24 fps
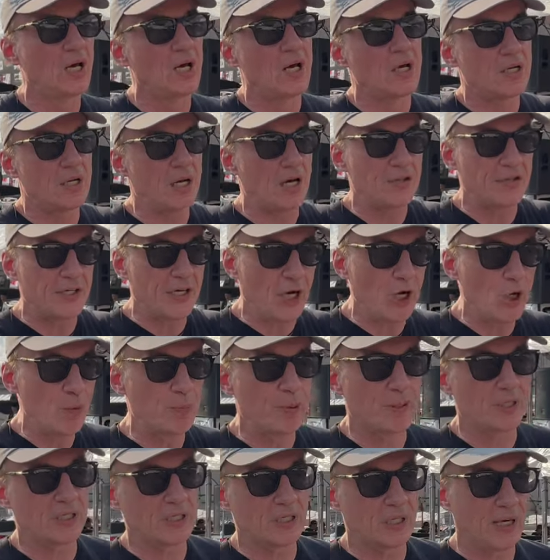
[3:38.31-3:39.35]
Now the
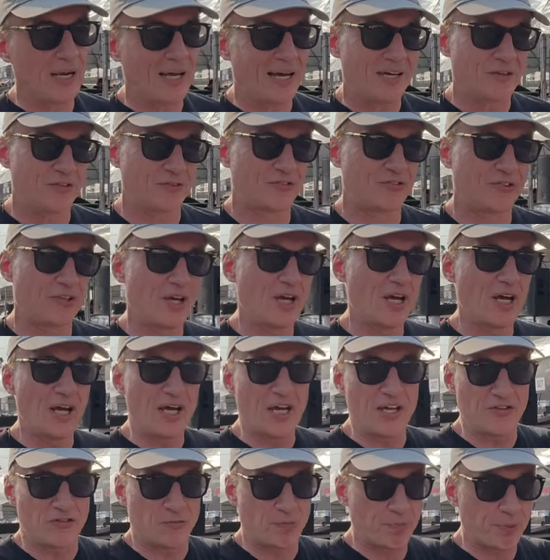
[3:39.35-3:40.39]
open class
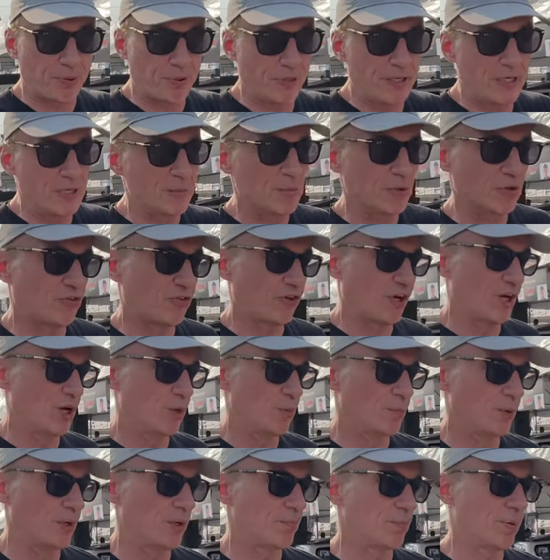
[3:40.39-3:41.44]
is pretty much
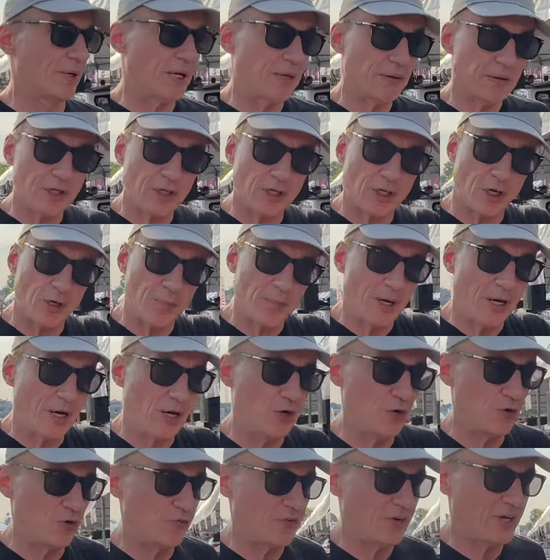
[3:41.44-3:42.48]
open, but I'm going to come
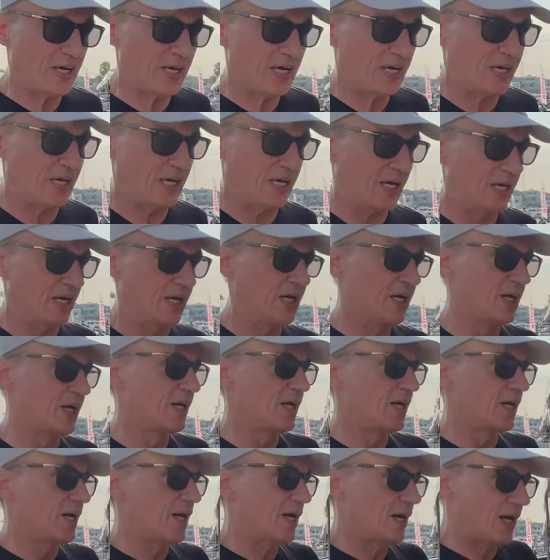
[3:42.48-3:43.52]
over here
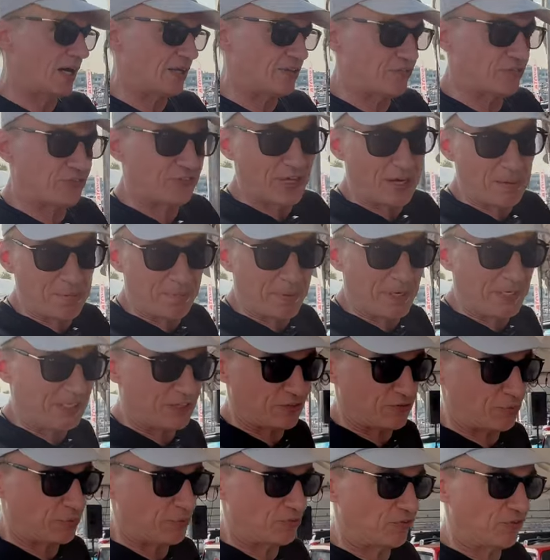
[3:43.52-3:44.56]
and stand by
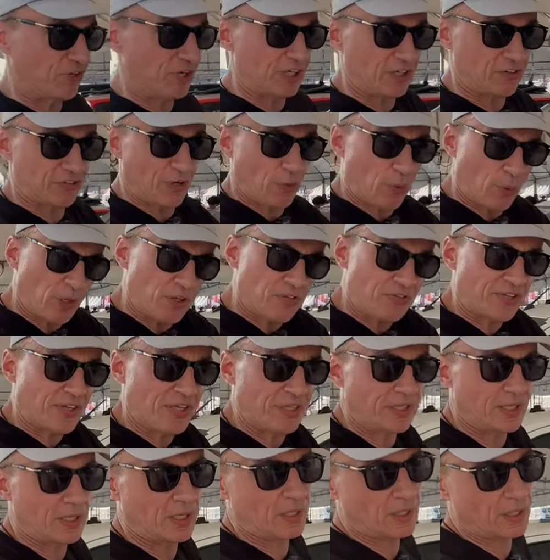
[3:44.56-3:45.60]
this machine, because I want to tell
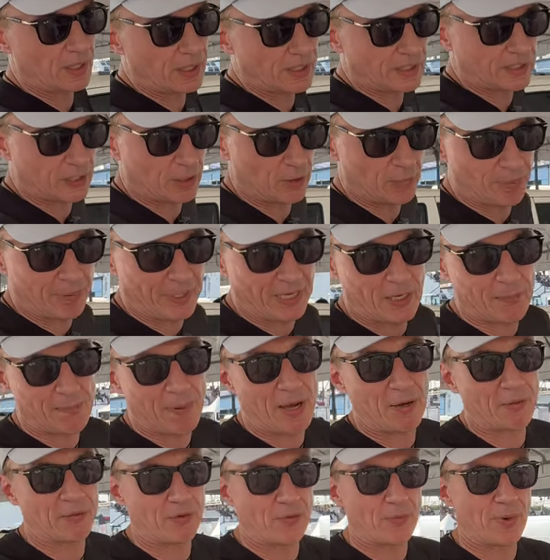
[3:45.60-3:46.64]
you a little bit
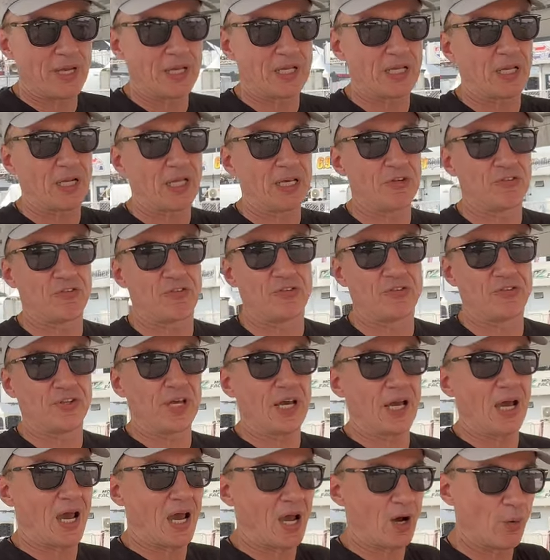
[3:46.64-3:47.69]
about the regulations here,
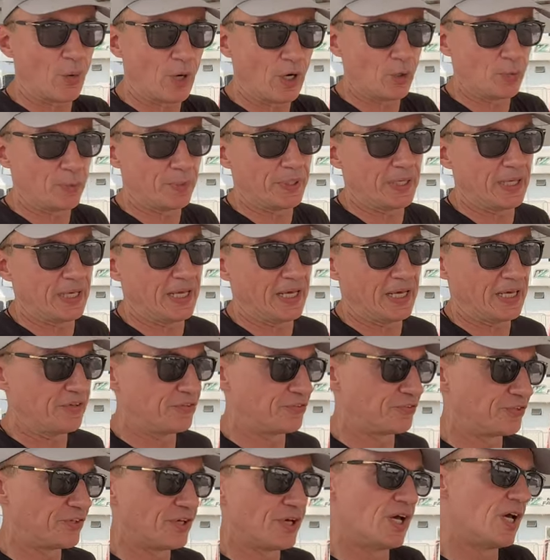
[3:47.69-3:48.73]
how open it is.